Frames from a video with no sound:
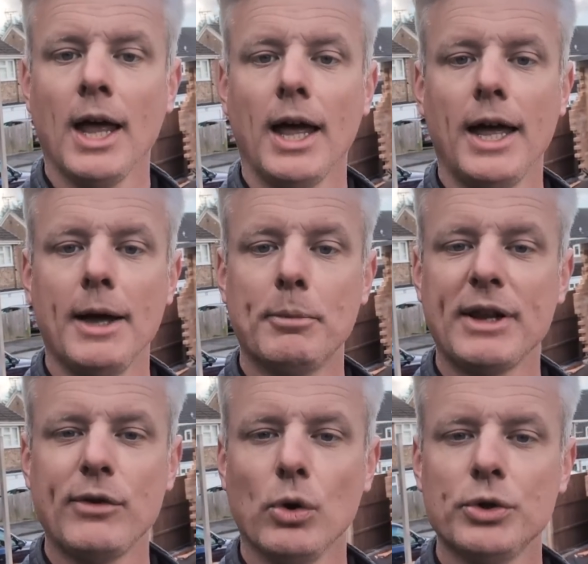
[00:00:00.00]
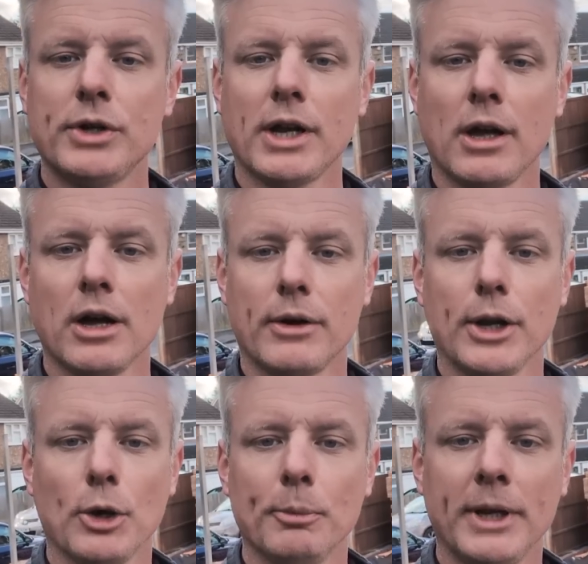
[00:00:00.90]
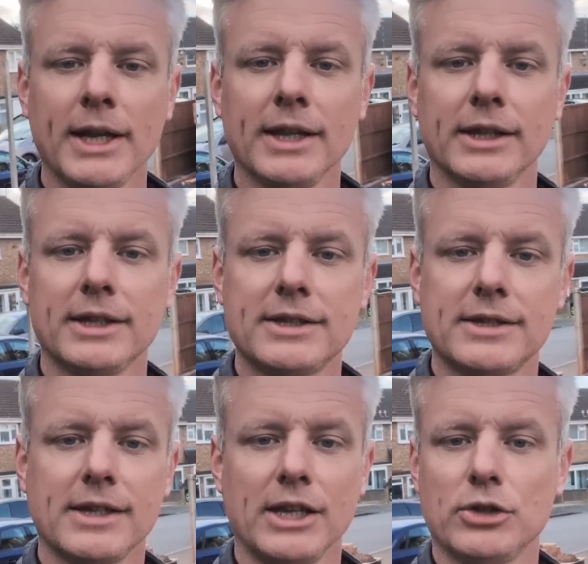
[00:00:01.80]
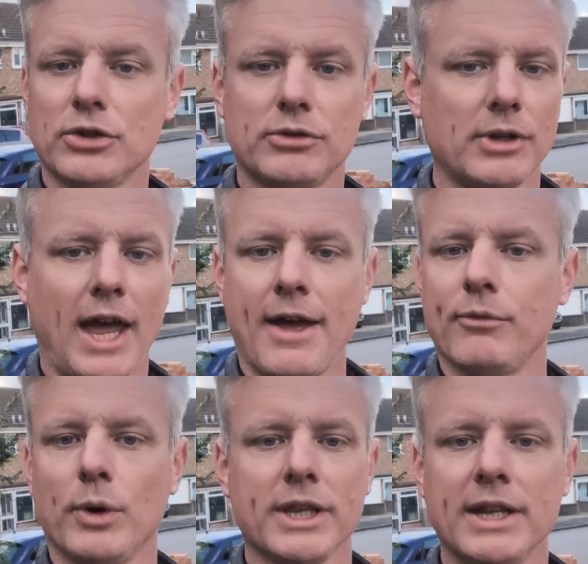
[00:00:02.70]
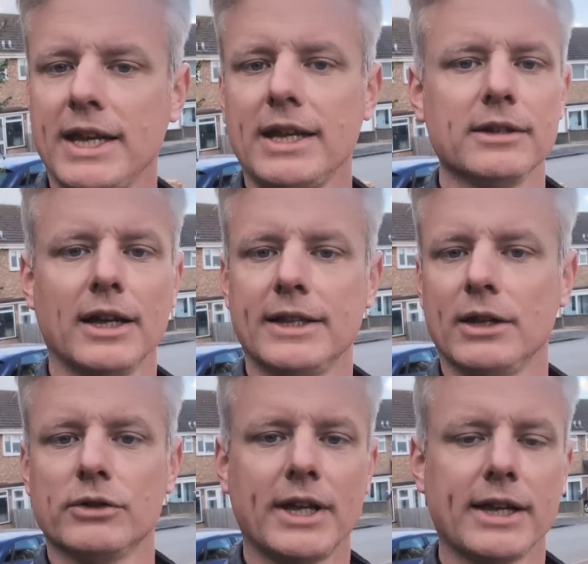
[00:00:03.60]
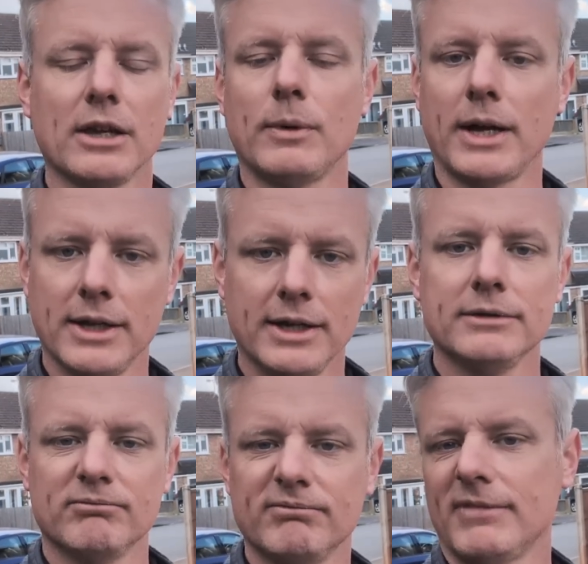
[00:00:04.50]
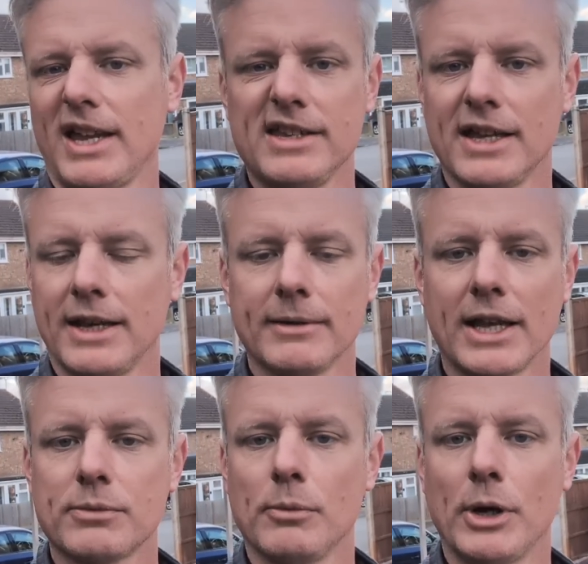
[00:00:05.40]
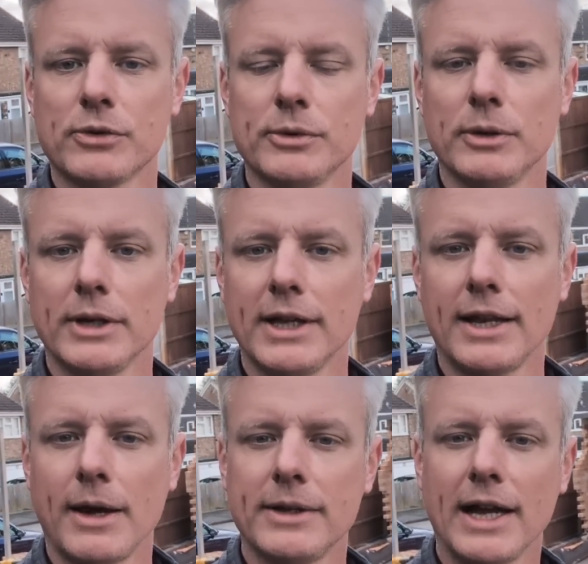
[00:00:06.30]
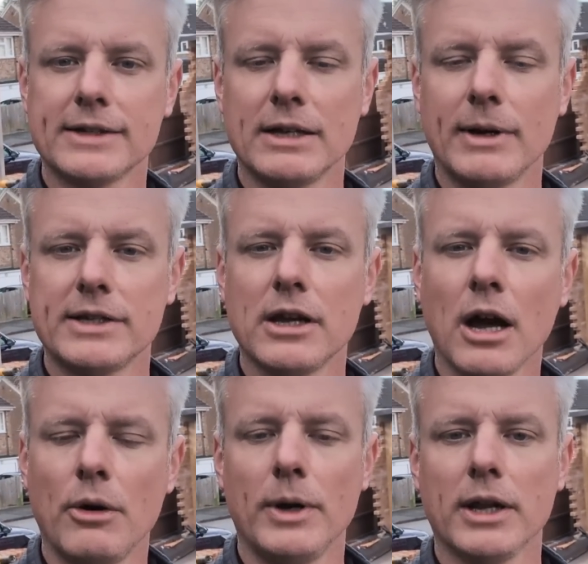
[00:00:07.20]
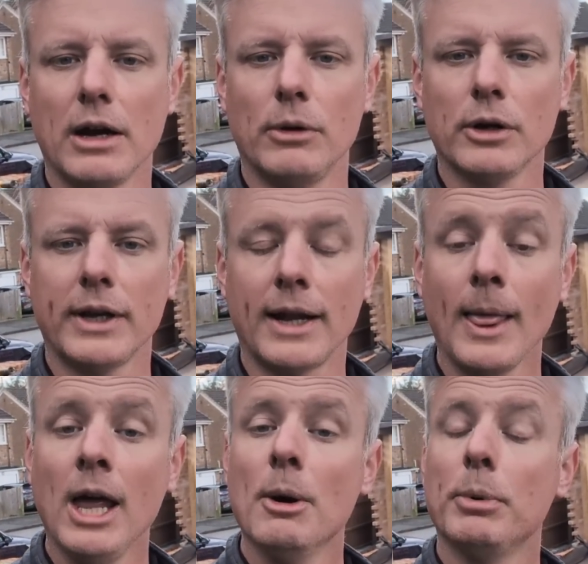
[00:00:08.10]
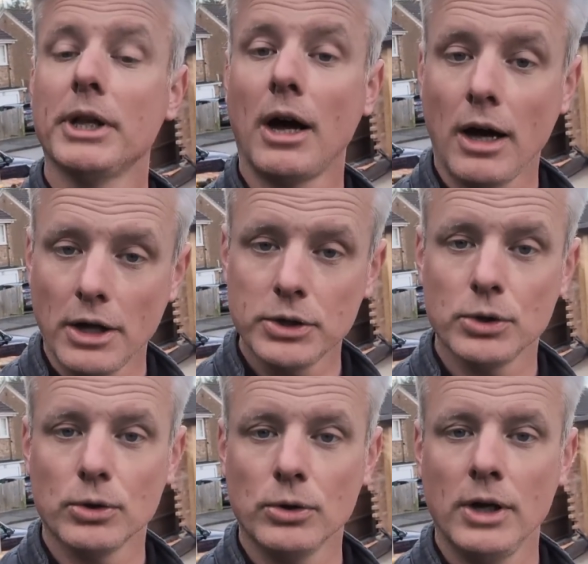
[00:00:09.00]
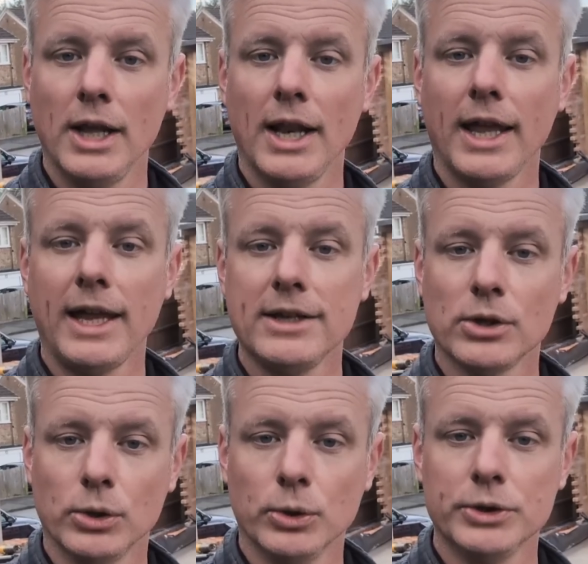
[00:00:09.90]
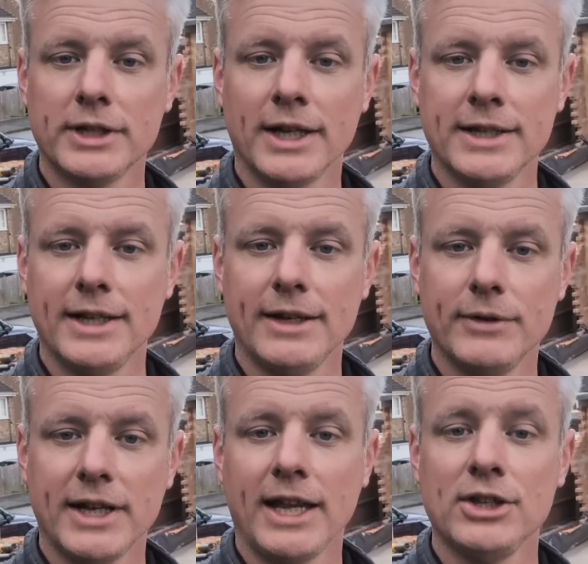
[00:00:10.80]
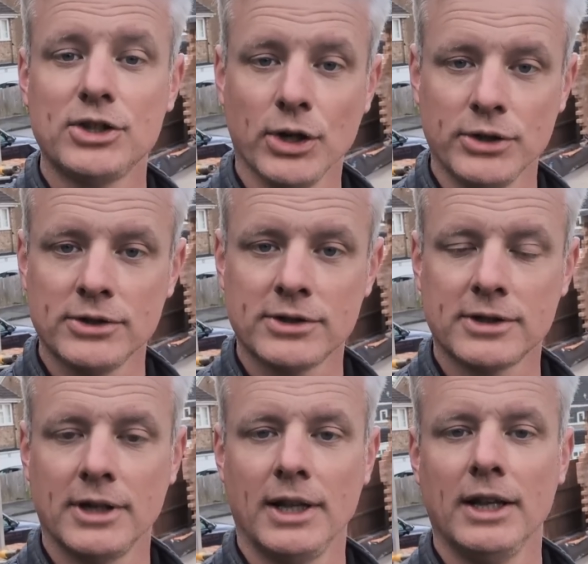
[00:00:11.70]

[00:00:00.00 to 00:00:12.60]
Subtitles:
But if you order a concrete company, that you just have what you need and then it'll take it away. Easy, and that's what most of them do nowadays anyway, so you can't really go wrong with that. But the hardcore is ordered and delivered in tons.